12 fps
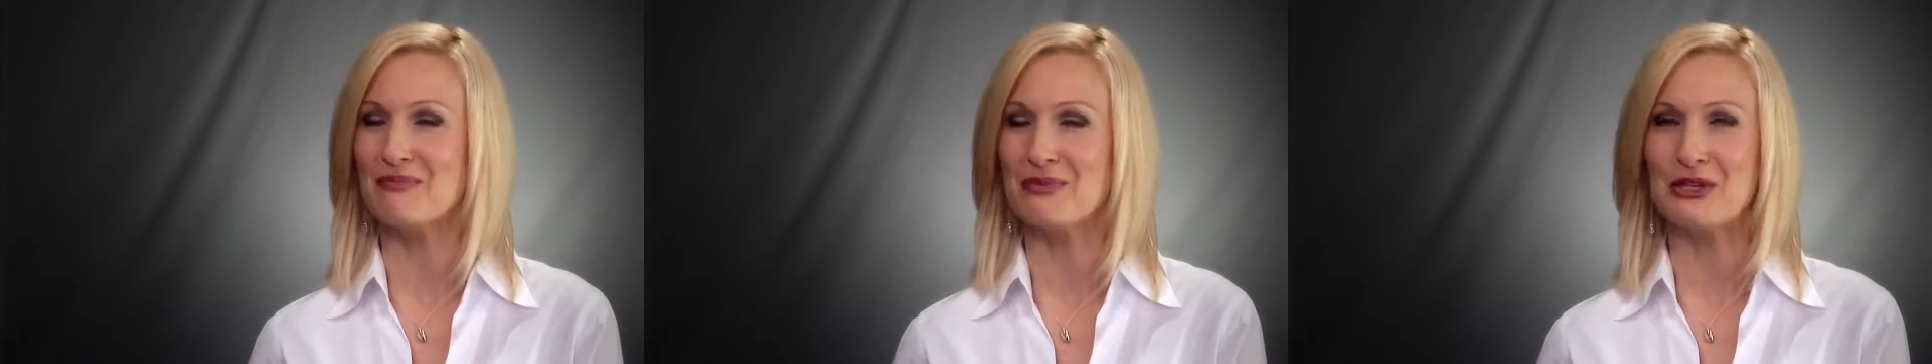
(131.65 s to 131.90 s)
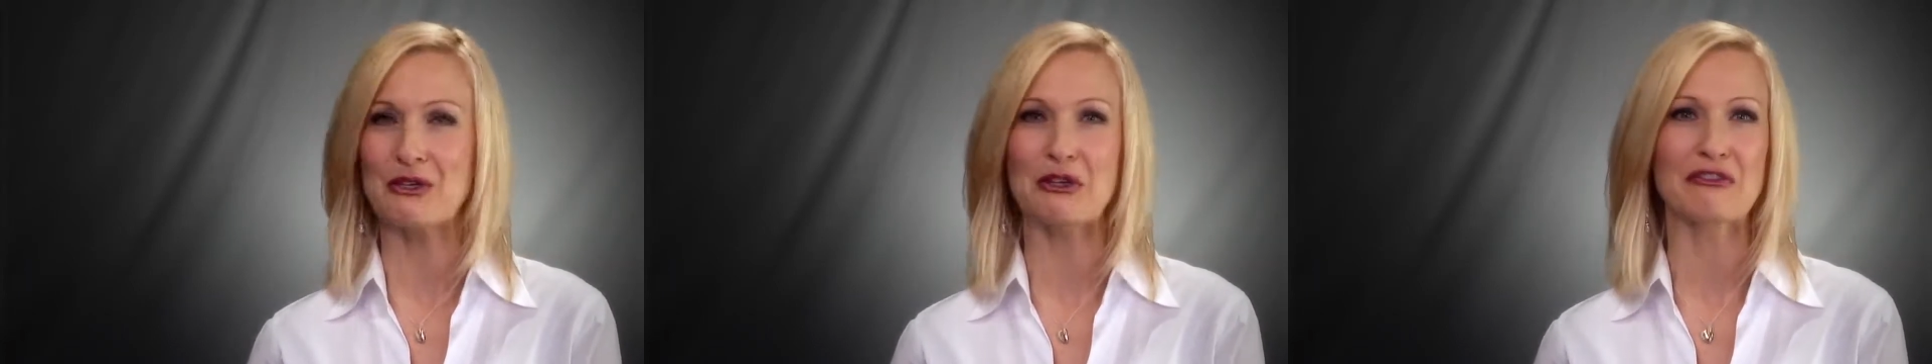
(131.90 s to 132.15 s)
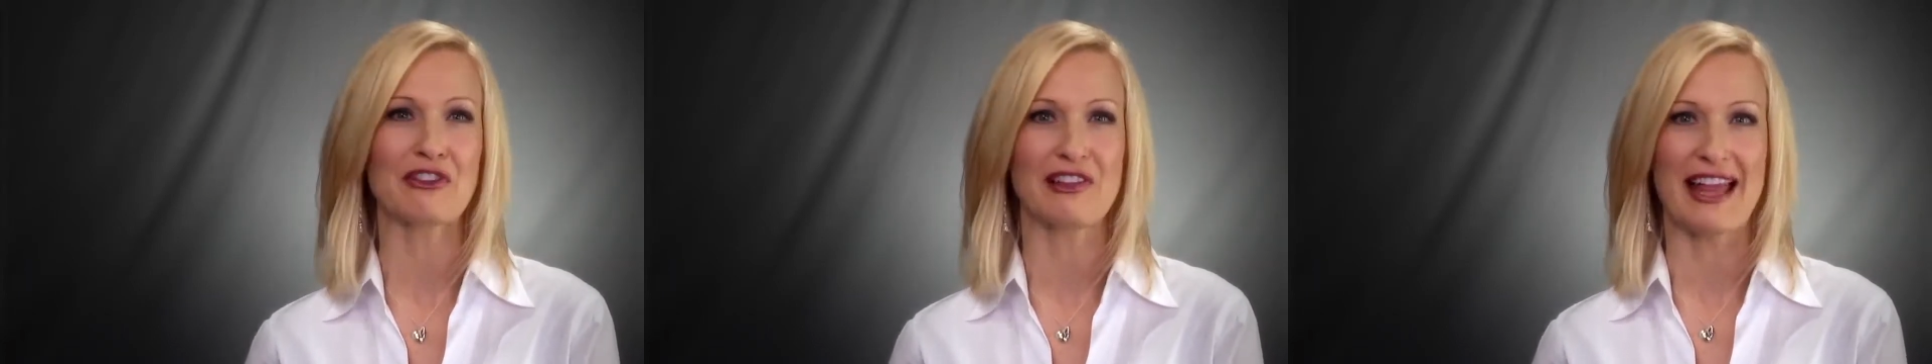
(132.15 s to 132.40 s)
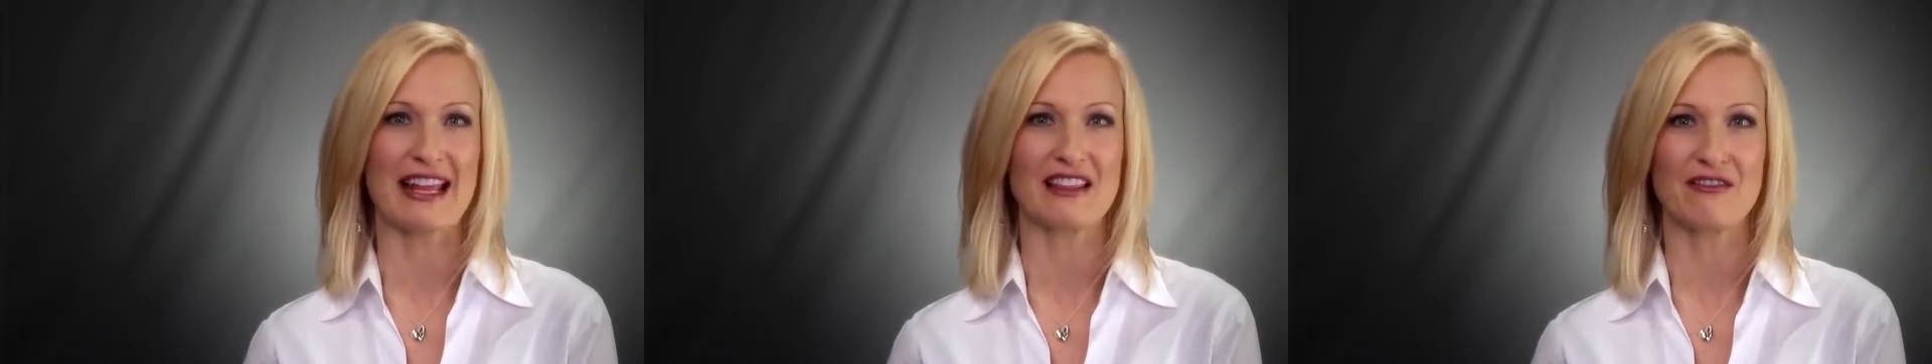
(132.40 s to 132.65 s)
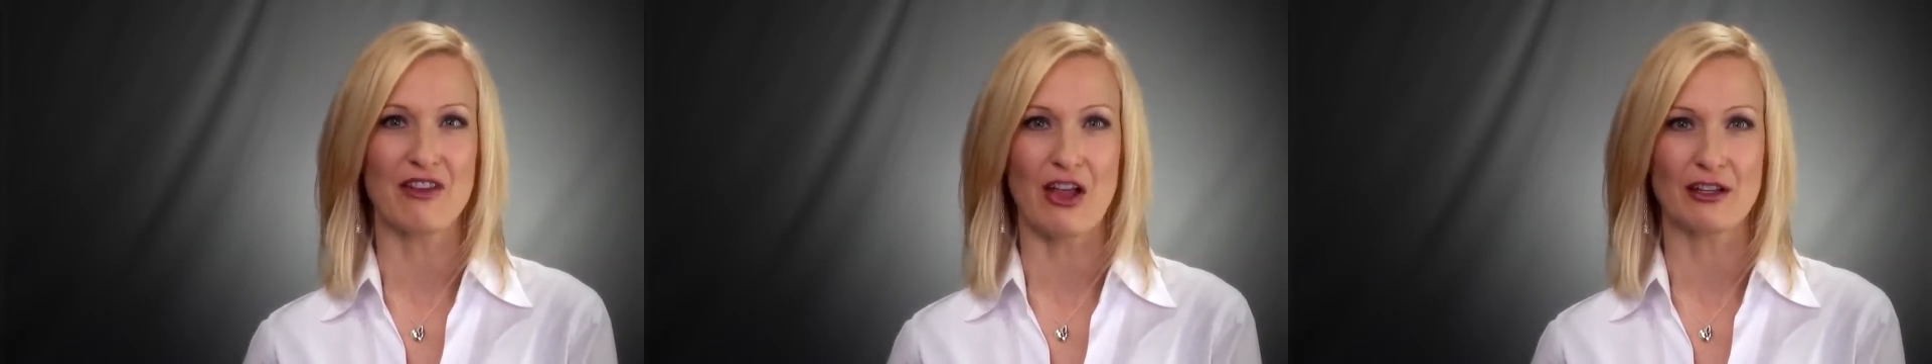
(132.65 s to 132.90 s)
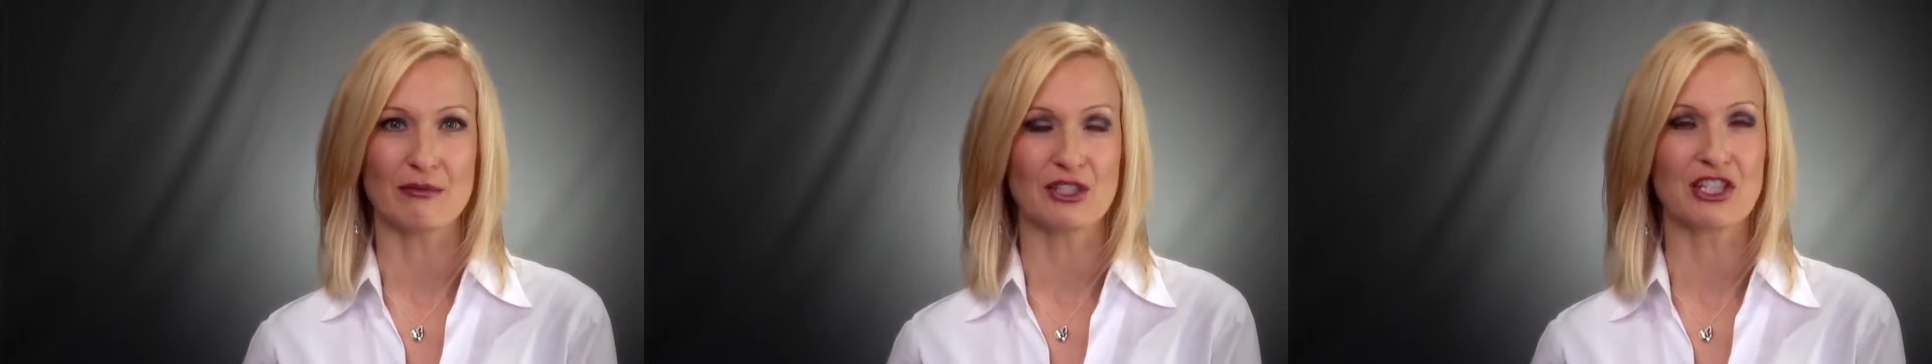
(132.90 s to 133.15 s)
beautiful length and
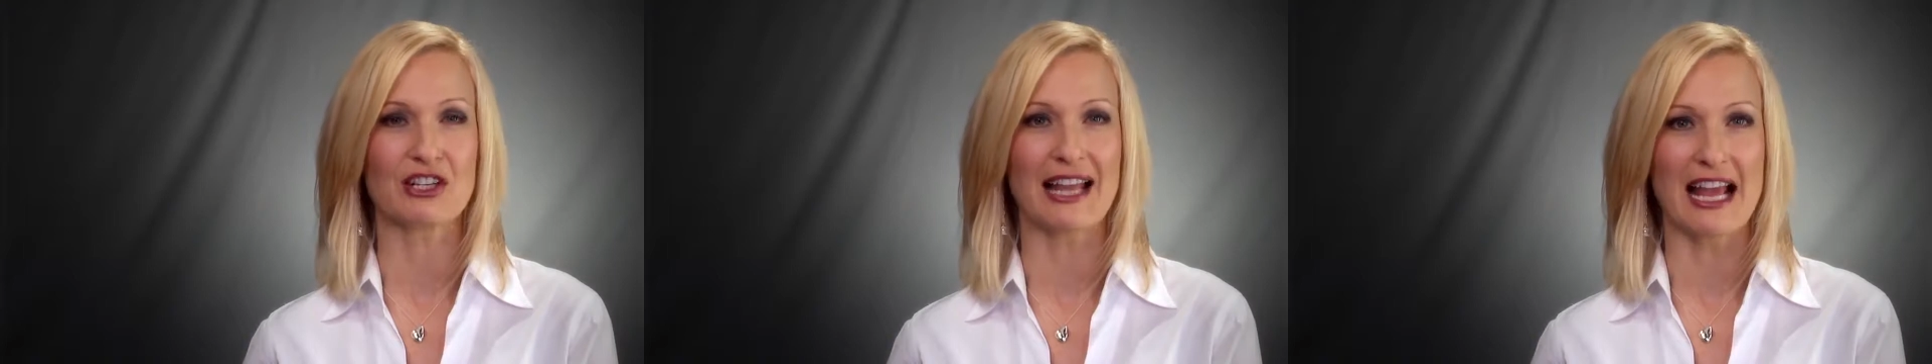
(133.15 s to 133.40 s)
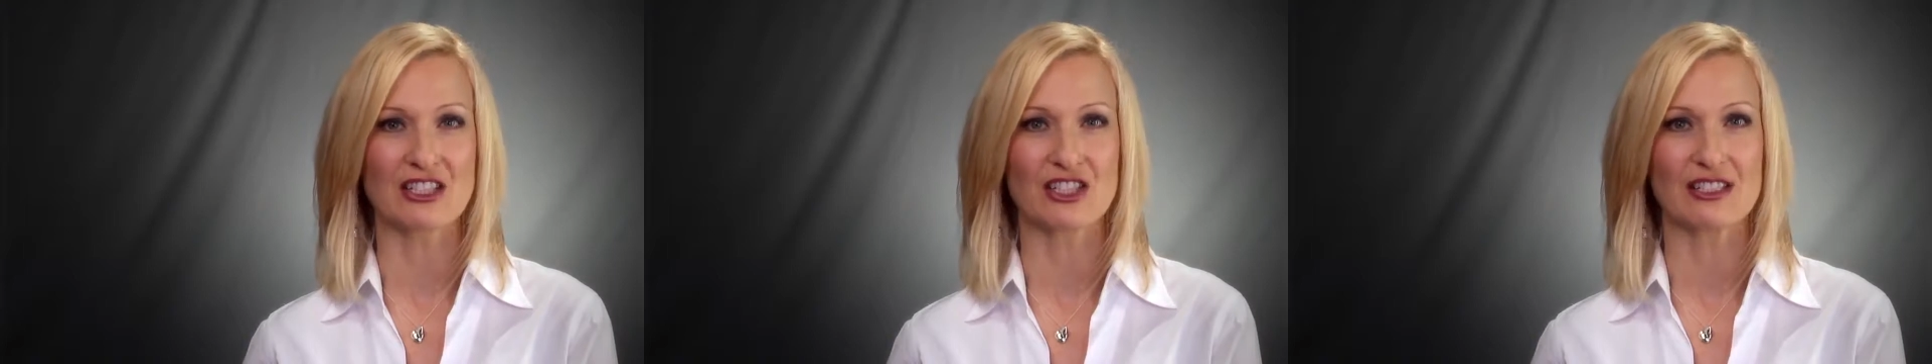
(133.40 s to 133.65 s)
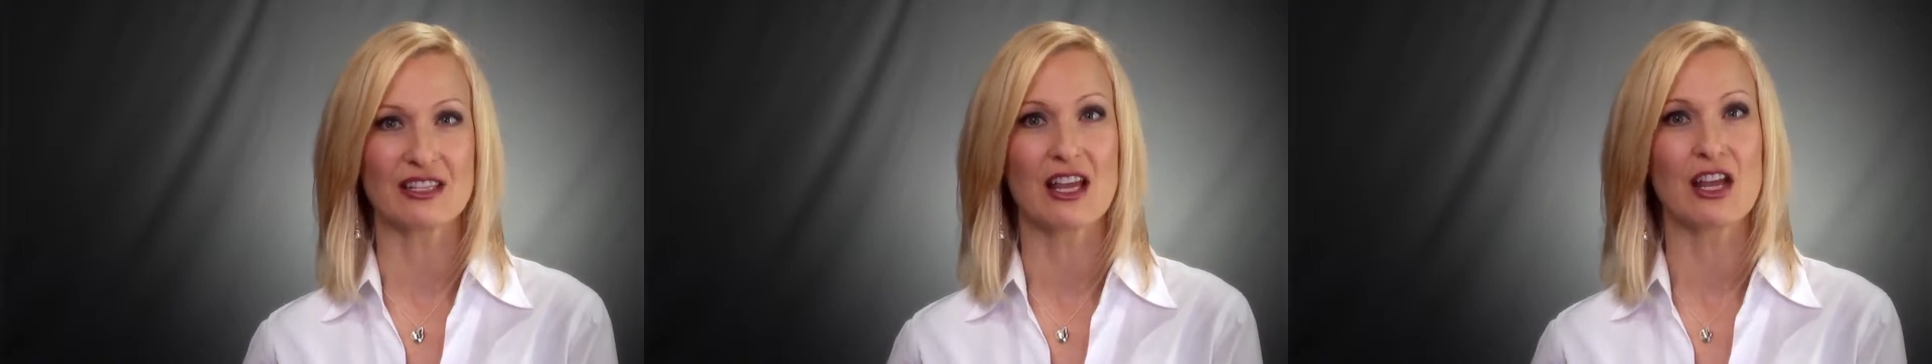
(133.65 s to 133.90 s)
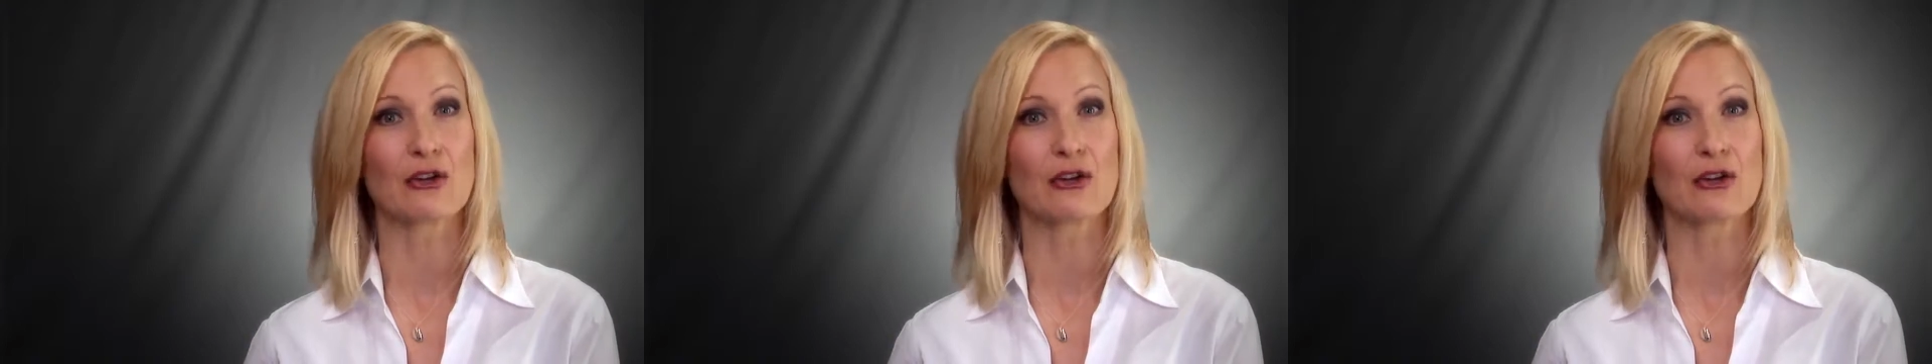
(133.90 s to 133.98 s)
volume to your lashes,